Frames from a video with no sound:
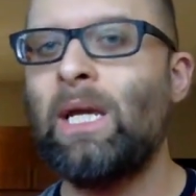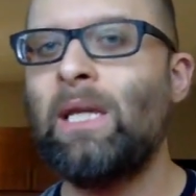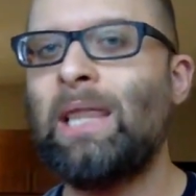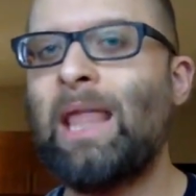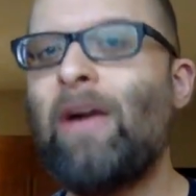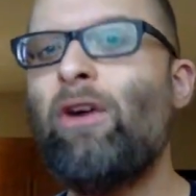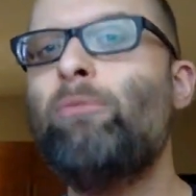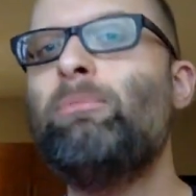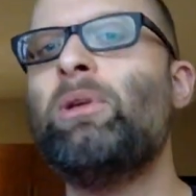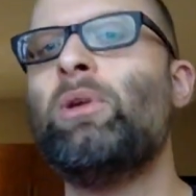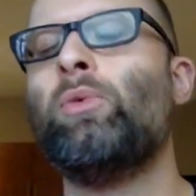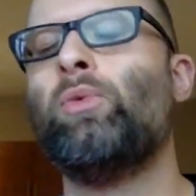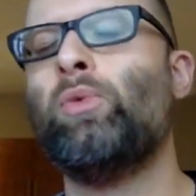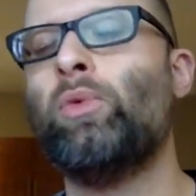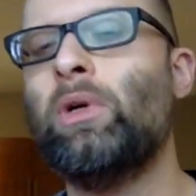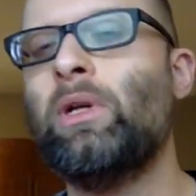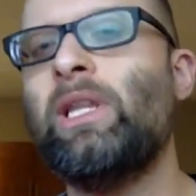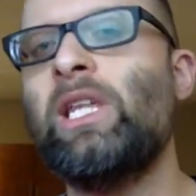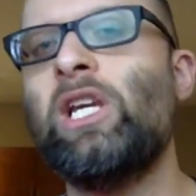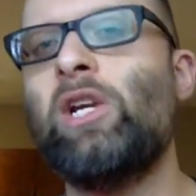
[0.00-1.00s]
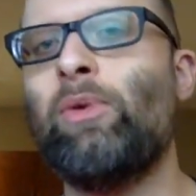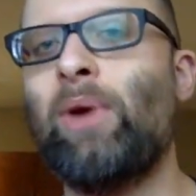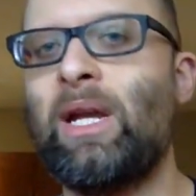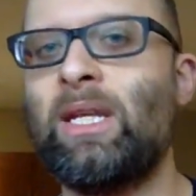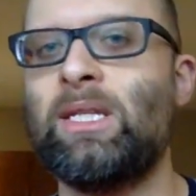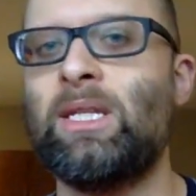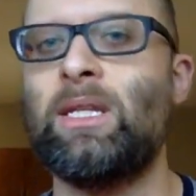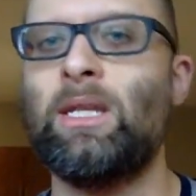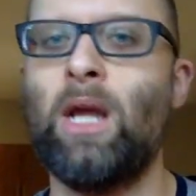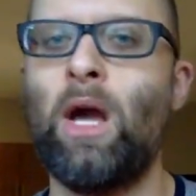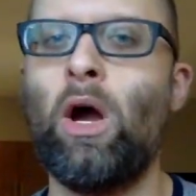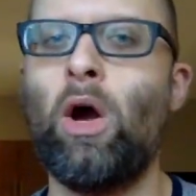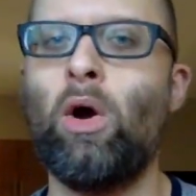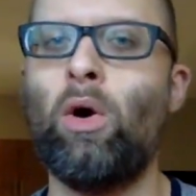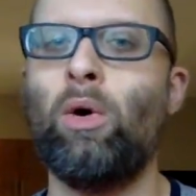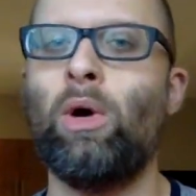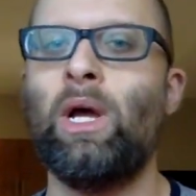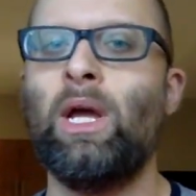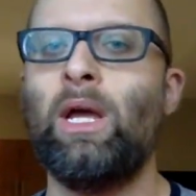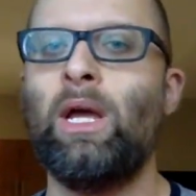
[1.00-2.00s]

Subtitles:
That would be really great to know.